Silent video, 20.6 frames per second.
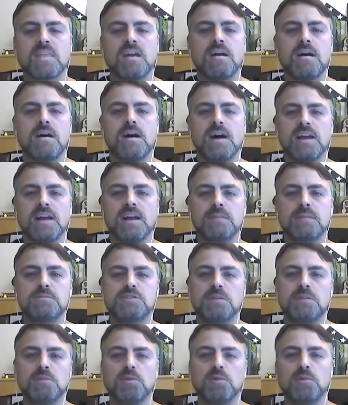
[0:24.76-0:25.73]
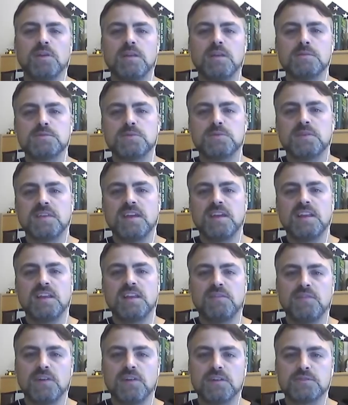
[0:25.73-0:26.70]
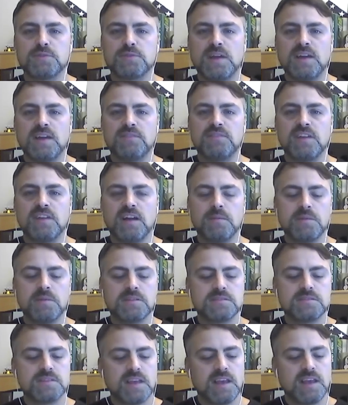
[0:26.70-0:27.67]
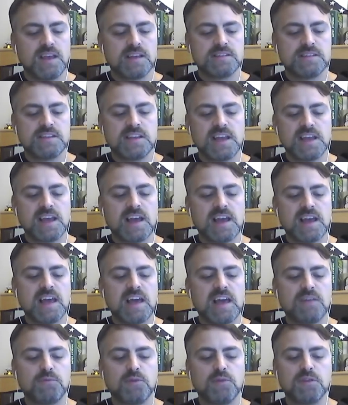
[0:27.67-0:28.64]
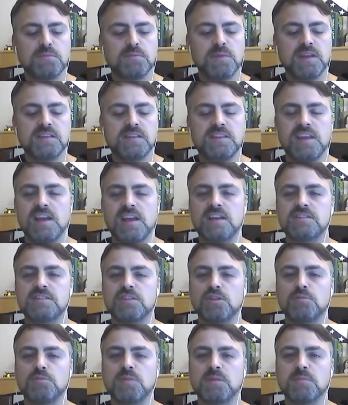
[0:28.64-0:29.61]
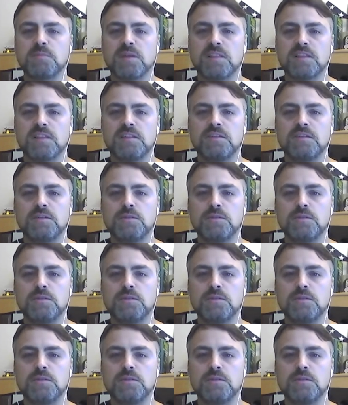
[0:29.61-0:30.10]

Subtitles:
Hi, I'm Jimmy Williams with NFL Draft Diamonds, and today I have with me Deangelo McMillian,